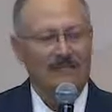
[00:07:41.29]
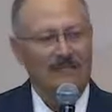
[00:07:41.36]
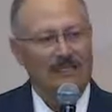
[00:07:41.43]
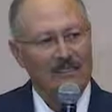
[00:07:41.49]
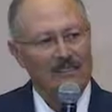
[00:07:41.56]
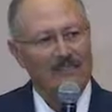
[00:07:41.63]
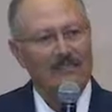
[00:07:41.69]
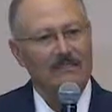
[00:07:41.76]

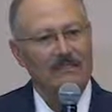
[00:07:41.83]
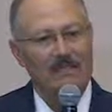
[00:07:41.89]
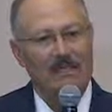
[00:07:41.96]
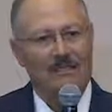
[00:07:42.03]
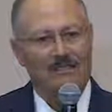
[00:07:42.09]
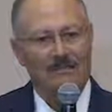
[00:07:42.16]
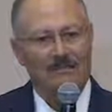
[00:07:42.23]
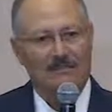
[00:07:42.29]
Technically,
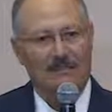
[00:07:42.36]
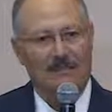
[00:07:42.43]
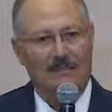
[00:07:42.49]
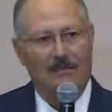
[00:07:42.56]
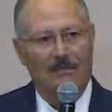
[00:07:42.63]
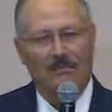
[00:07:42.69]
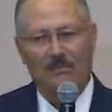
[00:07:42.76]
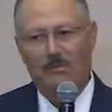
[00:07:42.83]
yes.
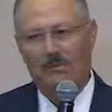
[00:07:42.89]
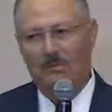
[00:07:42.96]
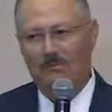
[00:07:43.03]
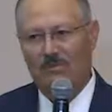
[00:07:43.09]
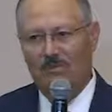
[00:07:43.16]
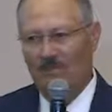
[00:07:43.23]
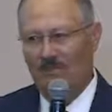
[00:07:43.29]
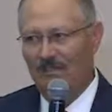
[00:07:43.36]
But
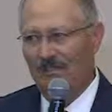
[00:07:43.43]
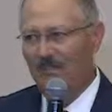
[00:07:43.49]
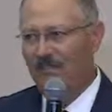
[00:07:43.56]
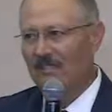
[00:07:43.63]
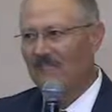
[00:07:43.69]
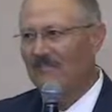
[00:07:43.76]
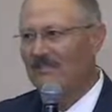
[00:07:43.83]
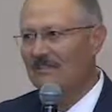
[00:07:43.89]
remember, if
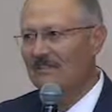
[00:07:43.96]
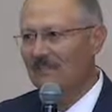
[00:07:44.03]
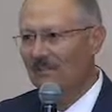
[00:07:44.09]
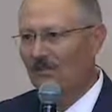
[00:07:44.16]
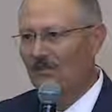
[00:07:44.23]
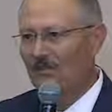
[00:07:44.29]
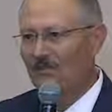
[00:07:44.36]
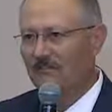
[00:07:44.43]
the incident
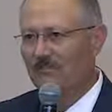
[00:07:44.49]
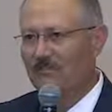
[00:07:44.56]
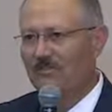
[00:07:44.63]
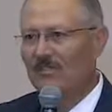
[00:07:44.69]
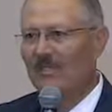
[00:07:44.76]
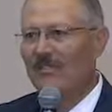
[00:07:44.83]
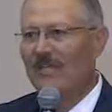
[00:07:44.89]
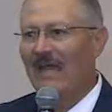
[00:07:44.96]
occurred from
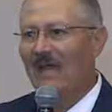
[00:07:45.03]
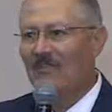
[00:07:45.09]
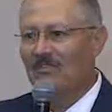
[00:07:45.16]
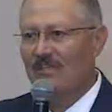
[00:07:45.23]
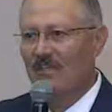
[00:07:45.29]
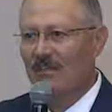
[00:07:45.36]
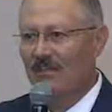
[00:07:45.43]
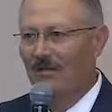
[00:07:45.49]
somebody
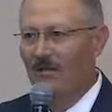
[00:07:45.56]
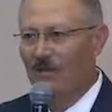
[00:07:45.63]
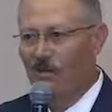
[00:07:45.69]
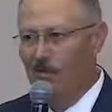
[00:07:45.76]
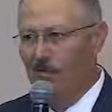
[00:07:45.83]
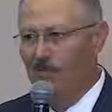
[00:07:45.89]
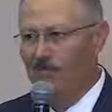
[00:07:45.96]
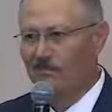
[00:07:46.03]
outside of the
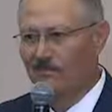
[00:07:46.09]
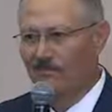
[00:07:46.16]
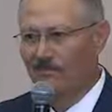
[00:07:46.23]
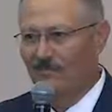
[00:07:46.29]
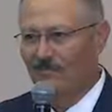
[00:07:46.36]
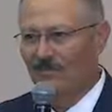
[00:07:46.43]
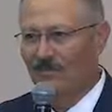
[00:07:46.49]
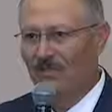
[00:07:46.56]
home
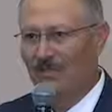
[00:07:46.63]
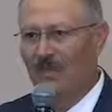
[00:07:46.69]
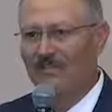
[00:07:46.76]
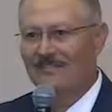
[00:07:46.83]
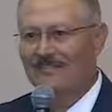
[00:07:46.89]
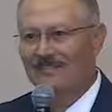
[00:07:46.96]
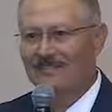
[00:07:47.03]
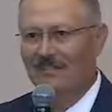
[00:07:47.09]
who
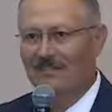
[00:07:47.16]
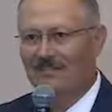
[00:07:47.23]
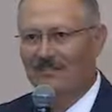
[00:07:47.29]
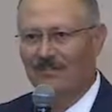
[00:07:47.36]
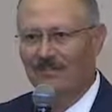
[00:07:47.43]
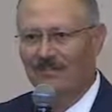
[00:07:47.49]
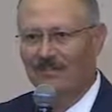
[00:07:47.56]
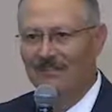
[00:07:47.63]
caused this
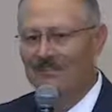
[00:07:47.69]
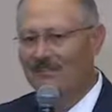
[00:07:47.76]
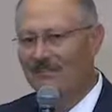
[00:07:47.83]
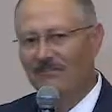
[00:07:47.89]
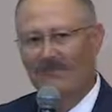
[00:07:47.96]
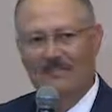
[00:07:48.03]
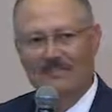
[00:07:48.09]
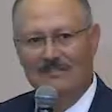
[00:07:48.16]
injury,
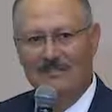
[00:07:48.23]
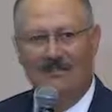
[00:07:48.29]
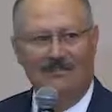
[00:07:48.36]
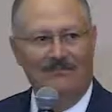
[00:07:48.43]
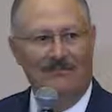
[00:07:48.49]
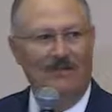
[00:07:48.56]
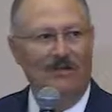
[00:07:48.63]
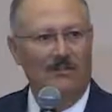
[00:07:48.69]
DCFS is not
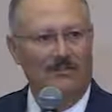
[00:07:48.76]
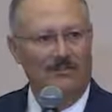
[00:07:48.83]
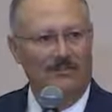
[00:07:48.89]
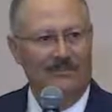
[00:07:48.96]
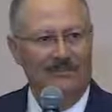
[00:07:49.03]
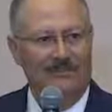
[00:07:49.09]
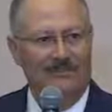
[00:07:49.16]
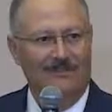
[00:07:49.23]
involved,
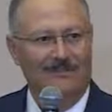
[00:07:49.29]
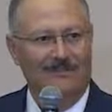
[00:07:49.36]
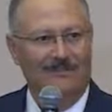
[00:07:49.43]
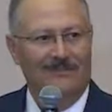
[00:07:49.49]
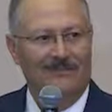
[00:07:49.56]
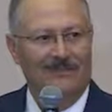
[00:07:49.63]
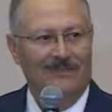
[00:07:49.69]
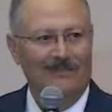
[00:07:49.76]

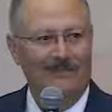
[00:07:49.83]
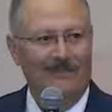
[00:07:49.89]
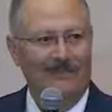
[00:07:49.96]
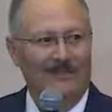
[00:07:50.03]
right?